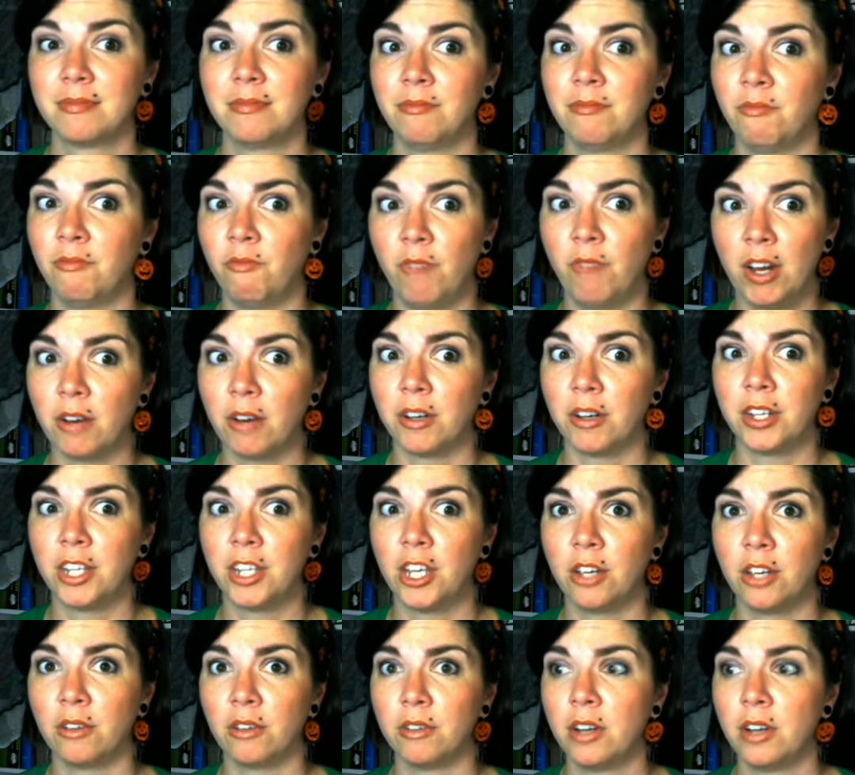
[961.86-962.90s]
Very
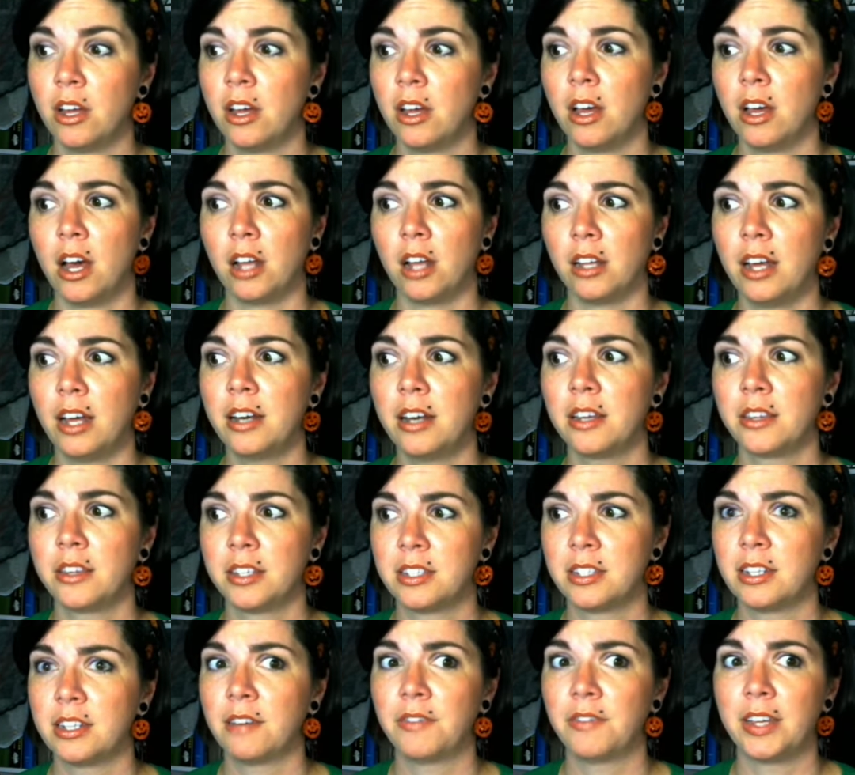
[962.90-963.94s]
cute. A lot of the
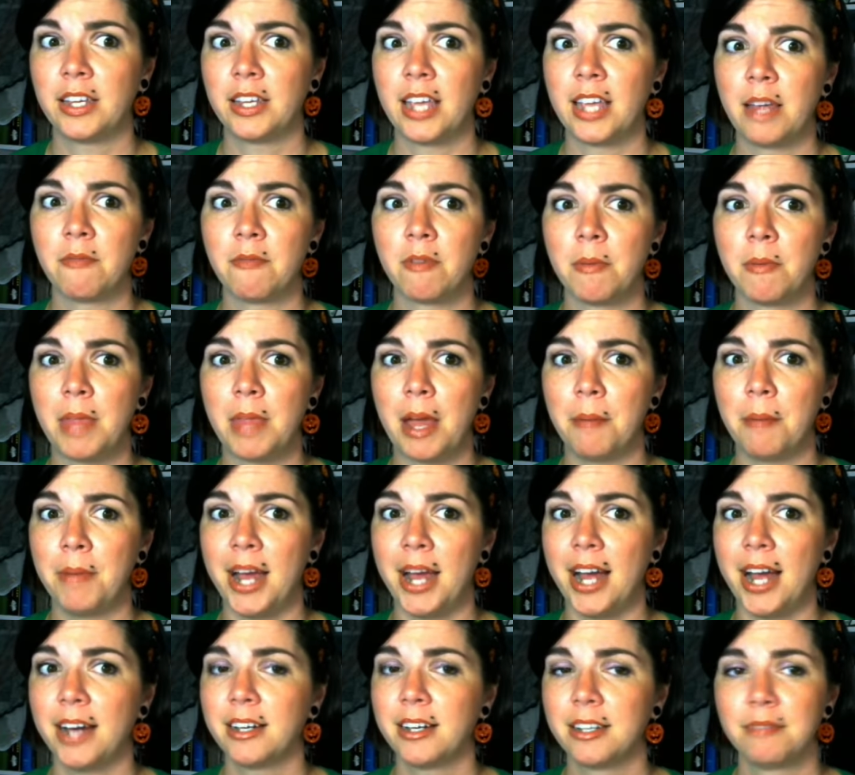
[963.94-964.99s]
stuff that came from that
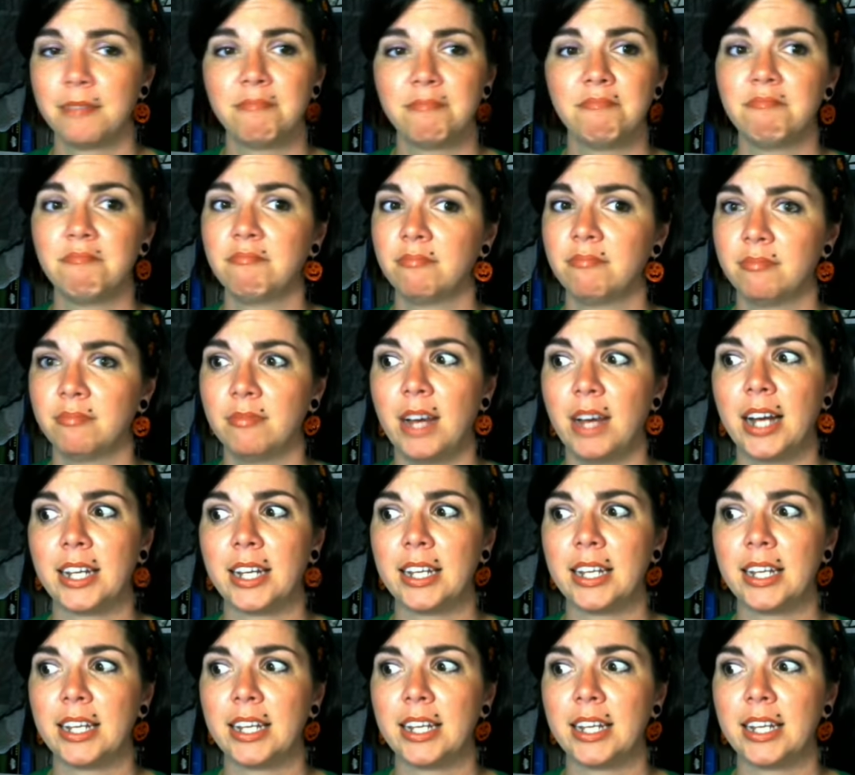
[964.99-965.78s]
pack I can